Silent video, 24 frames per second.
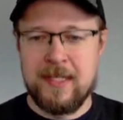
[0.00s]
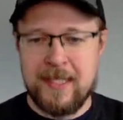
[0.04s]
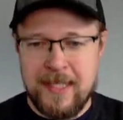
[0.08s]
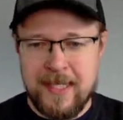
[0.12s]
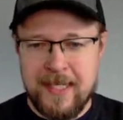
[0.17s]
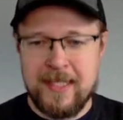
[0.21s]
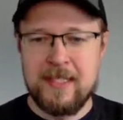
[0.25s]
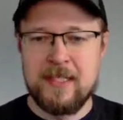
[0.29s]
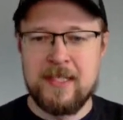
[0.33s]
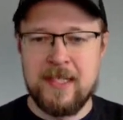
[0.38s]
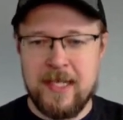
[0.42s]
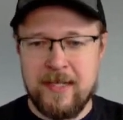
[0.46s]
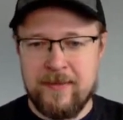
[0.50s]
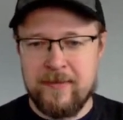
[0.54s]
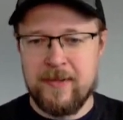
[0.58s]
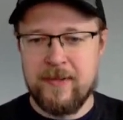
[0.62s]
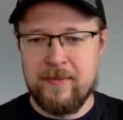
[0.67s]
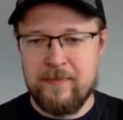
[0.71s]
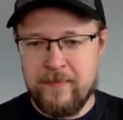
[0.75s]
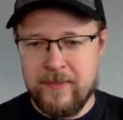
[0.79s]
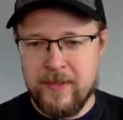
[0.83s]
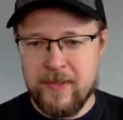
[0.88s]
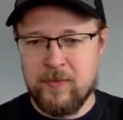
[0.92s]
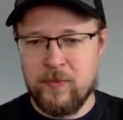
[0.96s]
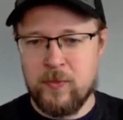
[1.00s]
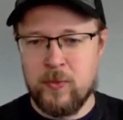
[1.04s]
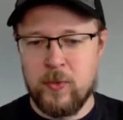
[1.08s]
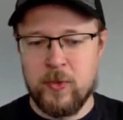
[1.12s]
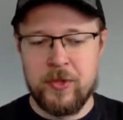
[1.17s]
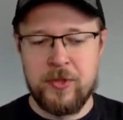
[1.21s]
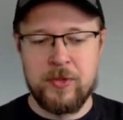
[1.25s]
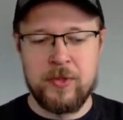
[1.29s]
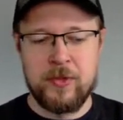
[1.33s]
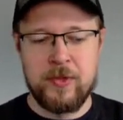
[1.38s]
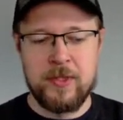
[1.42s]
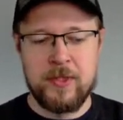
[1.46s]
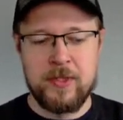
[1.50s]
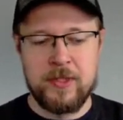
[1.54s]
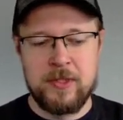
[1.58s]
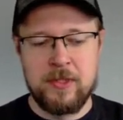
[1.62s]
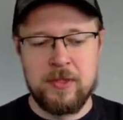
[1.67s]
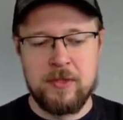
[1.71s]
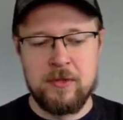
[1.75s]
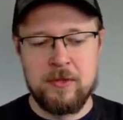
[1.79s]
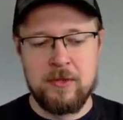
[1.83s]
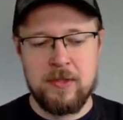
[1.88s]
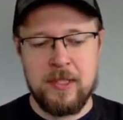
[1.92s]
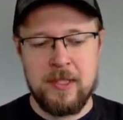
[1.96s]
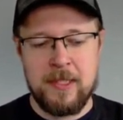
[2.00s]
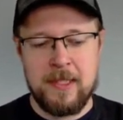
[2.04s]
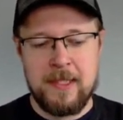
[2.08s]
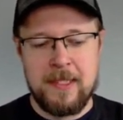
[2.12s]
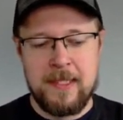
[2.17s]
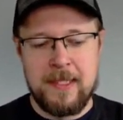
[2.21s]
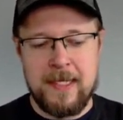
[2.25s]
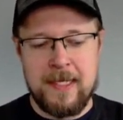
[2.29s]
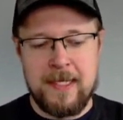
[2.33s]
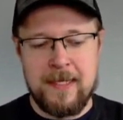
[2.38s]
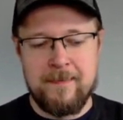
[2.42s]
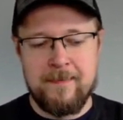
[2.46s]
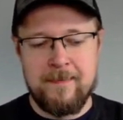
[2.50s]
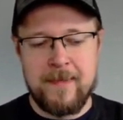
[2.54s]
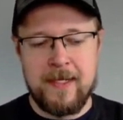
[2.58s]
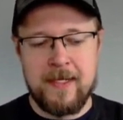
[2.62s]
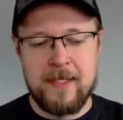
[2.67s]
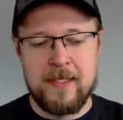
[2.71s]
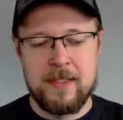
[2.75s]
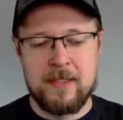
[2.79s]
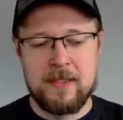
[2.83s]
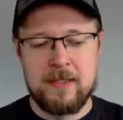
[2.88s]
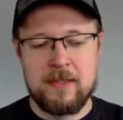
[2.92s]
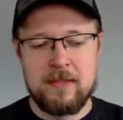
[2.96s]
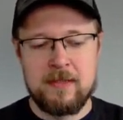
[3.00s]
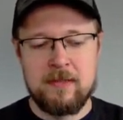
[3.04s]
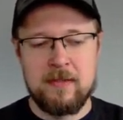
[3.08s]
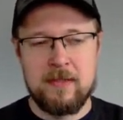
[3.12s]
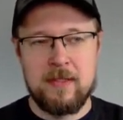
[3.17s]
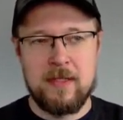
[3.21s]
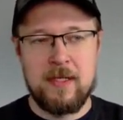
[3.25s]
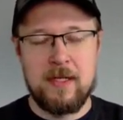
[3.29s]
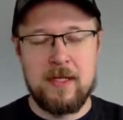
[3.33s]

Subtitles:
kind of having a feel for what you're going to do, and